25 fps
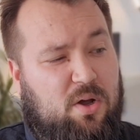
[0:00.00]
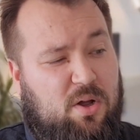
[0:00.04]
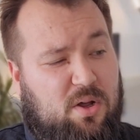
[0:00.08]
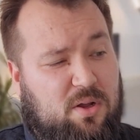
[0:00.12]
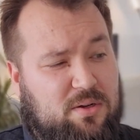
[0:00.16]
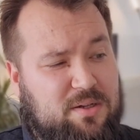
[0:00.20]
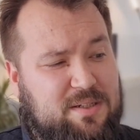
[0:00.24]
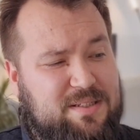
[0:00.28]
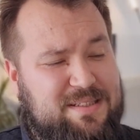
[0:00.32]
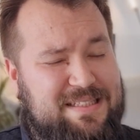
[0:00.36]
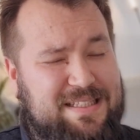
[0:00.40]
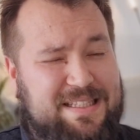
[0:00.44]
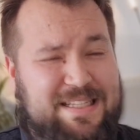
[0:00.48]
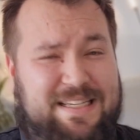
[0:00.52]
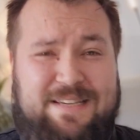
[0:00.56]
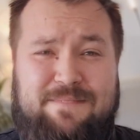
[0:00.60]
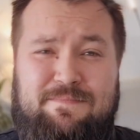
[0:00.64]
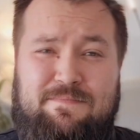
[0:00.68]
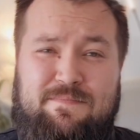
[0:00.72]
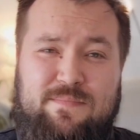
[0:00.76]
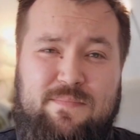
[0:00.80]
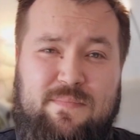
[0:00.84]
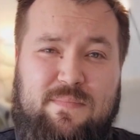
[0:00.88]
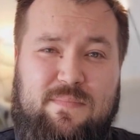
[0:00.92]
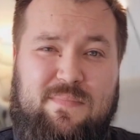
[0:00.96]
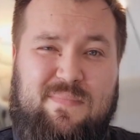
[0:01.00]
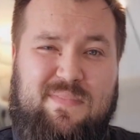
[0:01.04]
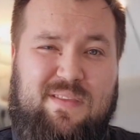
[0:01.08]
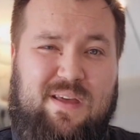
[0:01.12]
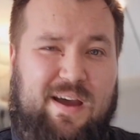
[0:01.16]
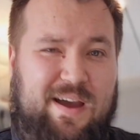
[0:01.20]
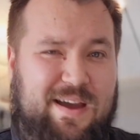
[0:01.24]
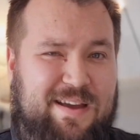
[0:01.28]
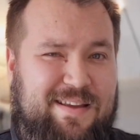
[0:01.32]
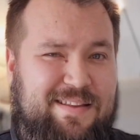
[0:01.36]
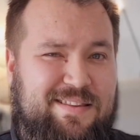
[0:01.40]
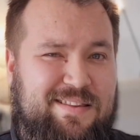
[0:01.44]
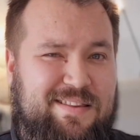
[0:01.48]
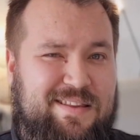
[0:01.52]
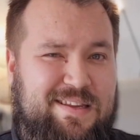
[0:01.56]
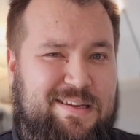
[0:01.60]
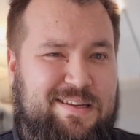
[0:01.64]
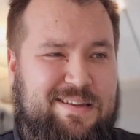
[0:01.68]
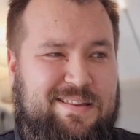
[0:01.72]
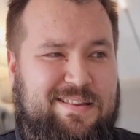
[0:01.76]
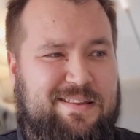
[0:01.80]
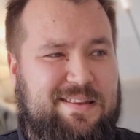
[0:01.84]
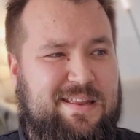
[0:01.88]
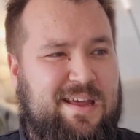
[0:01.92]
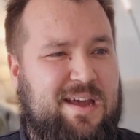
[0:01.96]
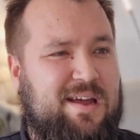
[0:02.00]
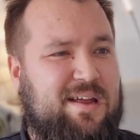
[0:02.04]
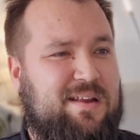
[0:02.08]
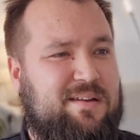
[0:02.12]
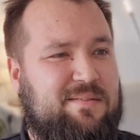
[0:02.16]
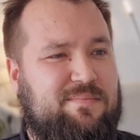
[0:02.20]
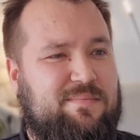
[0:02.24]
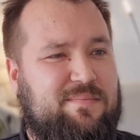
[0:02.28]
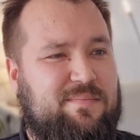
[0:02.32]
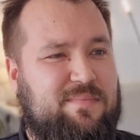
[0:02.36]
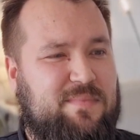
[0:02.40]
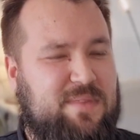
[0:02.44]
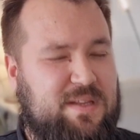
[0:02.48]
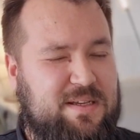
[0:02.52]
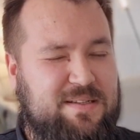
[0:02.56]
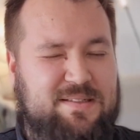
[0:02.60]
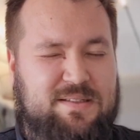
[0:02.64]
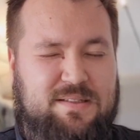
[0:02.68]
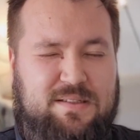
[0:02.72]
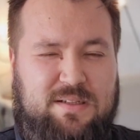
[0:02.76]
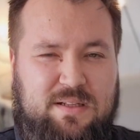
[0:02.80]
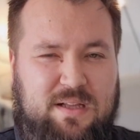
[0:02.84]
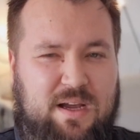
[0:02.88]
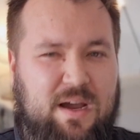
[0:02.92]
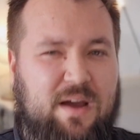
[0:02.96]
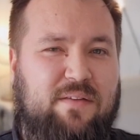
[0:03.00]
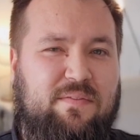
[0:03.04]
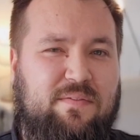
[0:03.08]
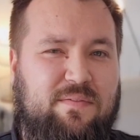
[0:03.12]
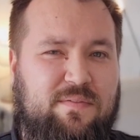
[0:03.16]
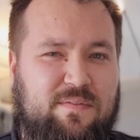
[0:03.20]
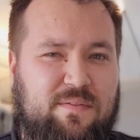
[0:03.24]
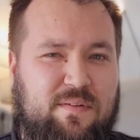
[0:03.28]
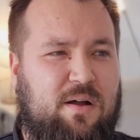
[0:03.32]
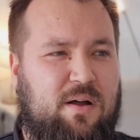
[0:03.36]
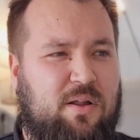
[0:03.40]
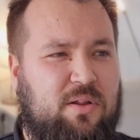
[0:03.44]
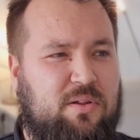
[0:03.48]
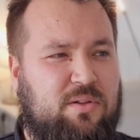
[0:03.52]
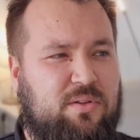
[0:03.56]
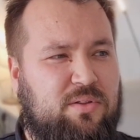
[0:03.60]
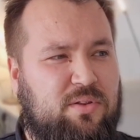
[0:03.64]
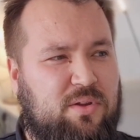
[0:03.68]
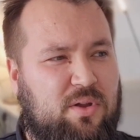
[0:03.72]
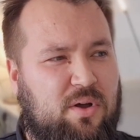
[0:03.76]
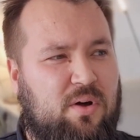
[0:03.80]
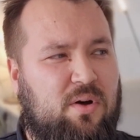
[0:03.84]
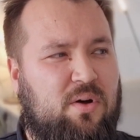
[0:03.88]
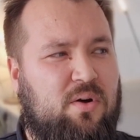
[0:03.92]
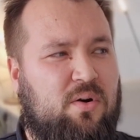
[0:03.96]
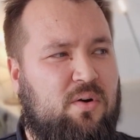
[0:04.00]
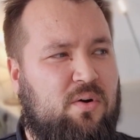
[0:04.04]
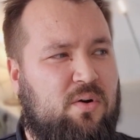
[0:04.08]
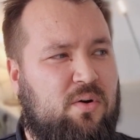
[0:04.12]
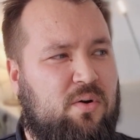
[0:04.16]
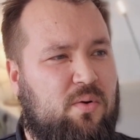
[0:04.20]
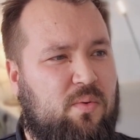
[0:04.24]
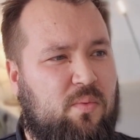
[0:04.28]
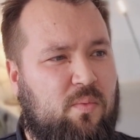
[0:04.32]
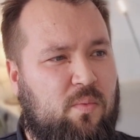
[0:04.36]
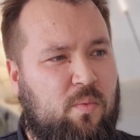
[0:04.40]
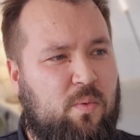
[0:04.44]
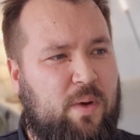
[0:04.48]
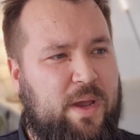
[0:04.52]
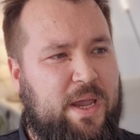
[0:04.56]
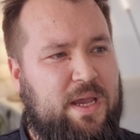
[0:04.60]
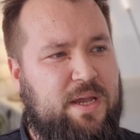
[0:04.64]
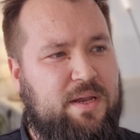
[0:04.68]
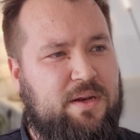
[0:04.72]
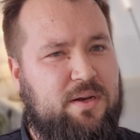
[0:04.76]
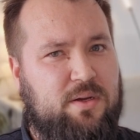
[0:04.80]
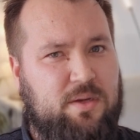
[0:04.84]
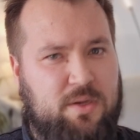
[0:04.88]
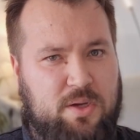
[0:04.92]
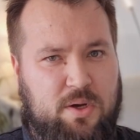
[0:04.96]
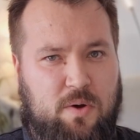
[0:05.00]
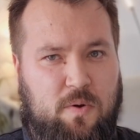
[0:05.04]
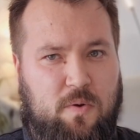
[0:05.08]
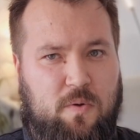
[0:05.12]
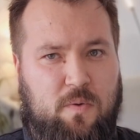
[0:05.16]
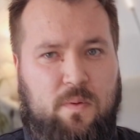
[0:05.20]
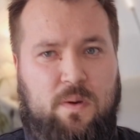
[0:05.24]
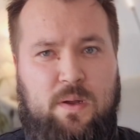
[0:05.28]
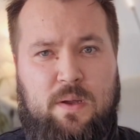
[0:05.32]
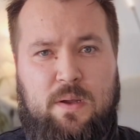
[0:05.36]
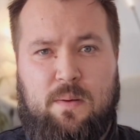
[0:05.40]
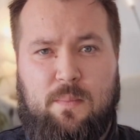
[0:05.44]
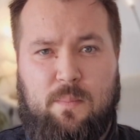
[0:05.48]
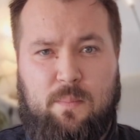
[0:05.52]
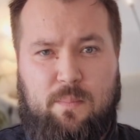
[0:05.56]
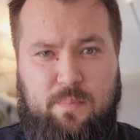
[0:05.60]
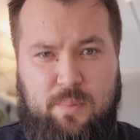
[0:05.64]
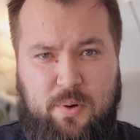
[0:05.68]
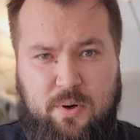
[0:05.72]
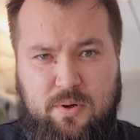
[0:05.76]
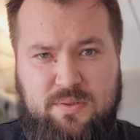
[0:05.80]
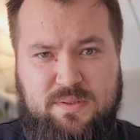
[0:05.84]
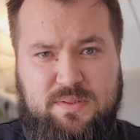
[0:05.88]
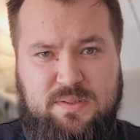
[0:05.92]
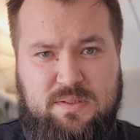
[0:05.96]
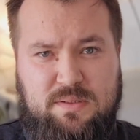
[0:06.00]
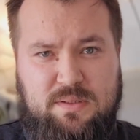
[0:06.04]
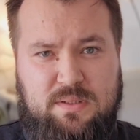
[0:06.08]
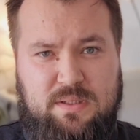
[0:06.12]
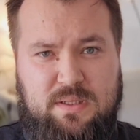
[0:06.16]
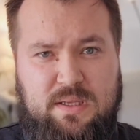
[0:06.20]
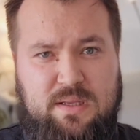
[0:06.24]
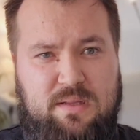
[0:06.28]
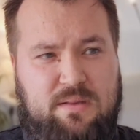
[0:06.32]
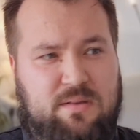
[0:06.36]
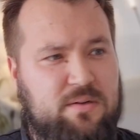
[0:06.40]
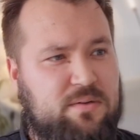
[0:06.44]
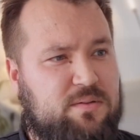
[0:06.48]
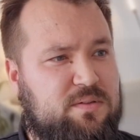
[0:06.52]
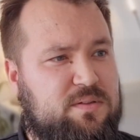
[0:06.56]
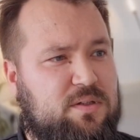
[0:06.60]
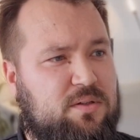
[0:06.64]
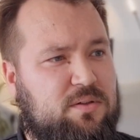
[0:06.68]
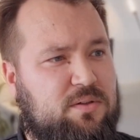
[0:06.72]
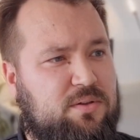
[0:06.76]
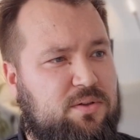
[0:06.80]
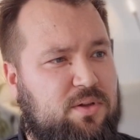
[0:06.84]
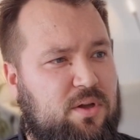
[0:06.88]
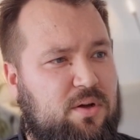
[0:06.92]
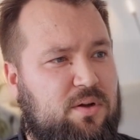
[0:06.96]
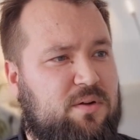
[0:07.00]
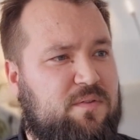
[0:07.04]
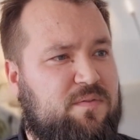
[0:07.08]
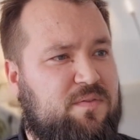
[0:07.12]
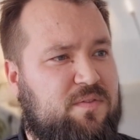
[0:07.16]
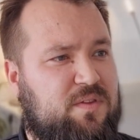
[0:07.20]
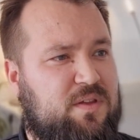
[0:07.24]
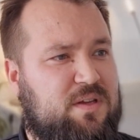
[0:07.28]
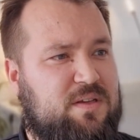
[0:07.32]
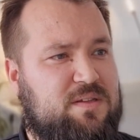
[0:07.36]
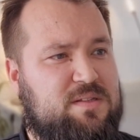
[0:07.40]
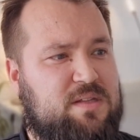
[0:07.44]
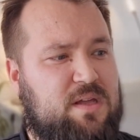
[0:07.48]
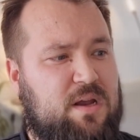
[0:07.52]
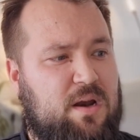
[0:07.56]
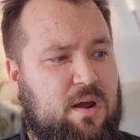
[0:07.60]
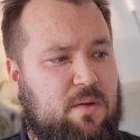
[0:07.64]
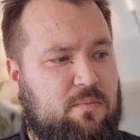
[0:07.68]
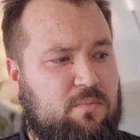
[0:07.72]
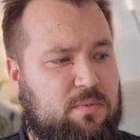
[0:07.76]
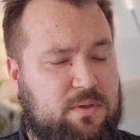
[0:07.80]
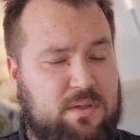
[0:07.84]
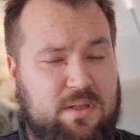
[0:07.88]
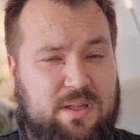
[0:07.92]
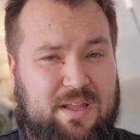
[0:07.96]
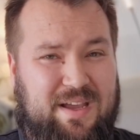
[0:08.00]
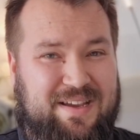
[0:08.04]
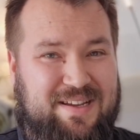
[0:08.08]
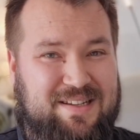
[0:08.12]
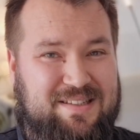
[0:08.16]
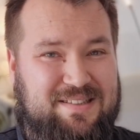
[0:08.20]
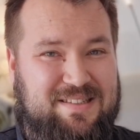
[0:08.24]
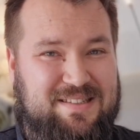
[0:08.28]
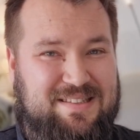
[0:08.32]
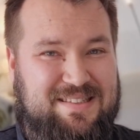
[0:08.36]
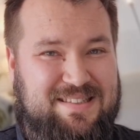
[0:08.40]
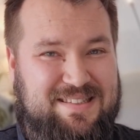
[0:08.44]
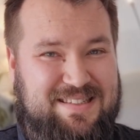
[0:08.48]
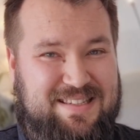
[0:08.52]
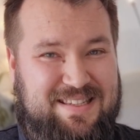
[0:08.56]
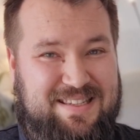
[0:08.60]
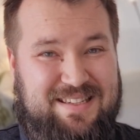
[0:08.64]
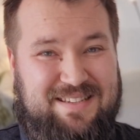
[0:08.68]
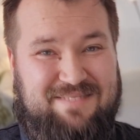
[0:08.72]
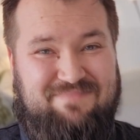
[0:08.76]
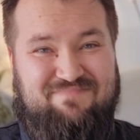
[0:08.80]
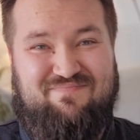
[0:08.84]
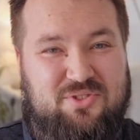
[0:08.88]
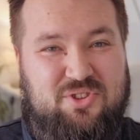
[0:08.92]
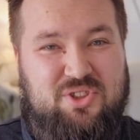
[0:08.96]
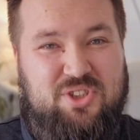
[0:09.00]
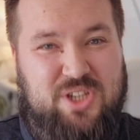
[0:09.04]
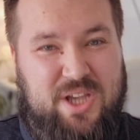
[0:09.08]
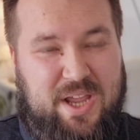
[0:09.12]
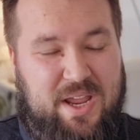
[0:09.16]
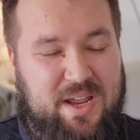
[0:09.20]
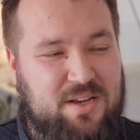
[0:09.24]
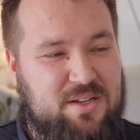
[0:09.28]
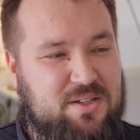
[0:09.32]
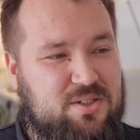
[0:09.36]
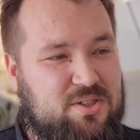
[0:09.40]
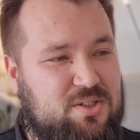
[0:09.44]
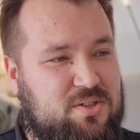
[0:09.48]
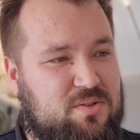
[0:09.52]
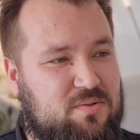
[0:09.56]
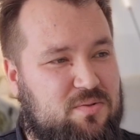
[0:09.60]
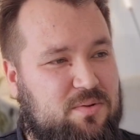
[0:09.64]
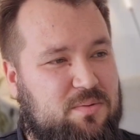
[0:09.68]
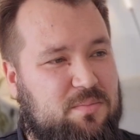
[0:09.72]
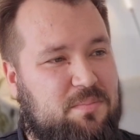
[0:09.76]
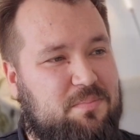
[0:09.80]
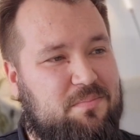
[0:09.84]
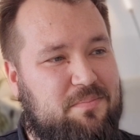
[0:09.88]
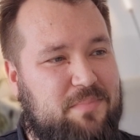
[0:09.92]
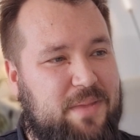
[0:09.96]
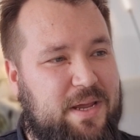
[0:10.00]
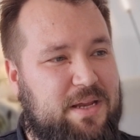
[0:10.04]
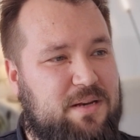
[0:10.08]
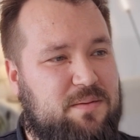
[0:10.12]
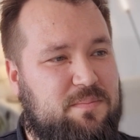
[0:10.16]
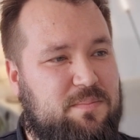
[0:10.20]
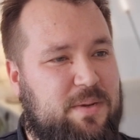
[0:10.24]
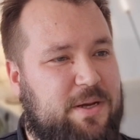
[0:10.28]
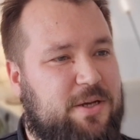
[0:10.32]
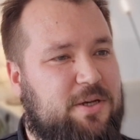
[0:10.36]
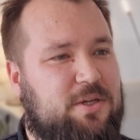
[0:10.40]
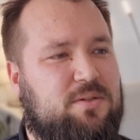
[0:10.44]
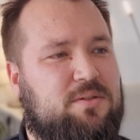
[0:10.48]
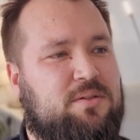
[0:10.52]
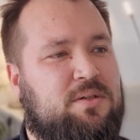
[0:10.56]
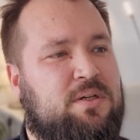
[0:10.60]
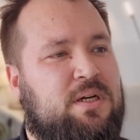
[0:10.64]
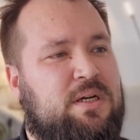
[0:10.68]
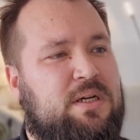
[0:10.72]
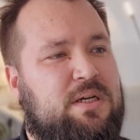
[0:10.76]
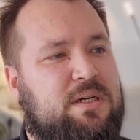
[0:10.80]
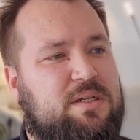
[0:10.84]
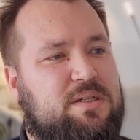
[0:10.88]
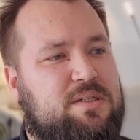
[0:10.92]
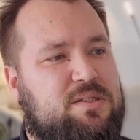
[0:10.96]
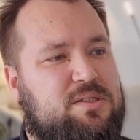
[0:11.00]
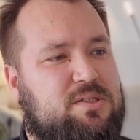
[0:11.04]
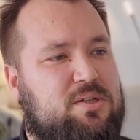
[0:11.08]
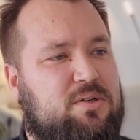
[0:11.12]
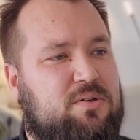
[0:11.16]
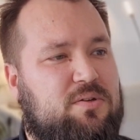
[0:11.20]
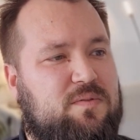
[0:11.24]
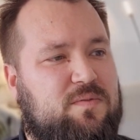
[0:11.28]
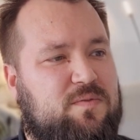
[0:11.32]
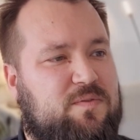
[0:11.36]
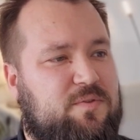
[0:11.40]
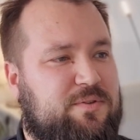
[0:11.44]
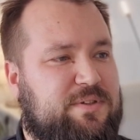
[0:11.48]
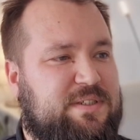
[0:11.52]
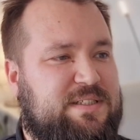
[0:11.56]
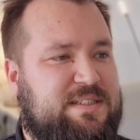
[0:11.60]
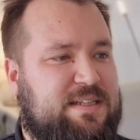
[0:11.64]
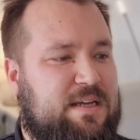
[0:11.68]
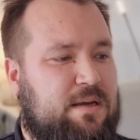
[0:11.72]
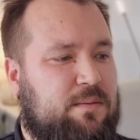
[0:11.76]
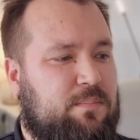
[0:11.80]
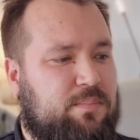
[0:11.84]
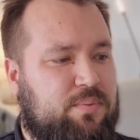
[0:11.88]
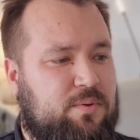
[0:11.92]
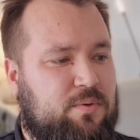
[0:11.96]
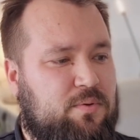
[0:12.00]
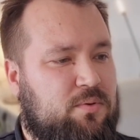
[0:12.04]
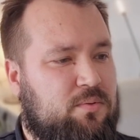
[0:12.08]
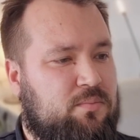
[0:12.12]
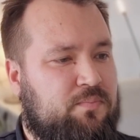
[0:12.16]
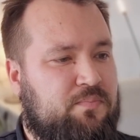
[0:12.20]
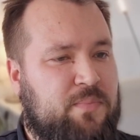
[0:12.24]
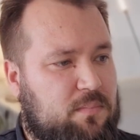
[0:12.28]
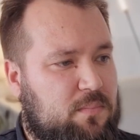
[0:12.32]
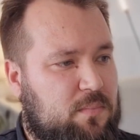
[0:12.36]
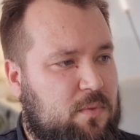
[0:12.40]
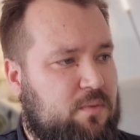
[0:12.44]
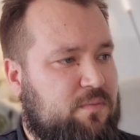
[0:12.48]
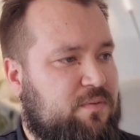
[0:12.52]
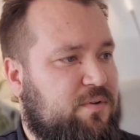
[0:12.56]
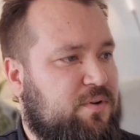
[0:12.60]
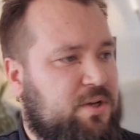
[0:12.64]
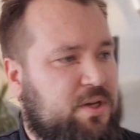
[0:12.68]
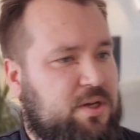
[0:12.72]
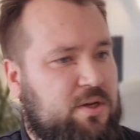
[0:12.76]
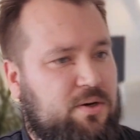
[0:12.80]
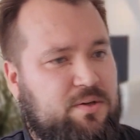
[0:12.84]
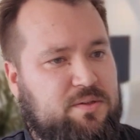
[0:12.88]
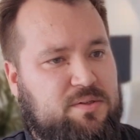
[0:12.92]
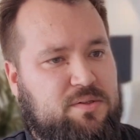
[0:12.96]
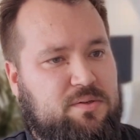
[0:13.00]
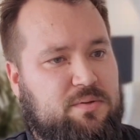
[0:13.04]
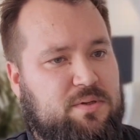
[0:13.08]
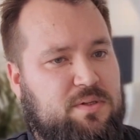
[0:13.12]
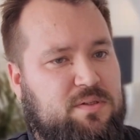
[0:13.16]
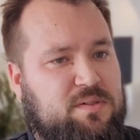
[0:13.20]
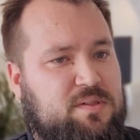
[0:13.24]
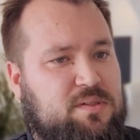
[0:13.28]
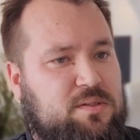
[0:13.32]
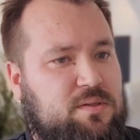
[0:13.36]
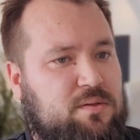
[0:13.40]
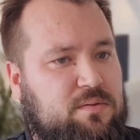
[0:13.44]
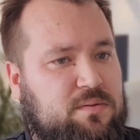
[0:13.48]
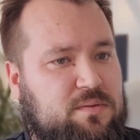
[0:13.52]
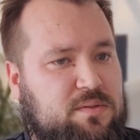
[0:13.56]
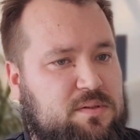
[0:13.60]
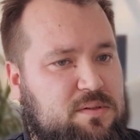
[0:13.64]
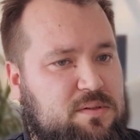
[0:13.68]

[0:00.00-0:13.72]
Honestly, I think that they still have a long way to go. Personally, there's a lot of things that I would like to see changed or made better. So for example, over here, as you can see on the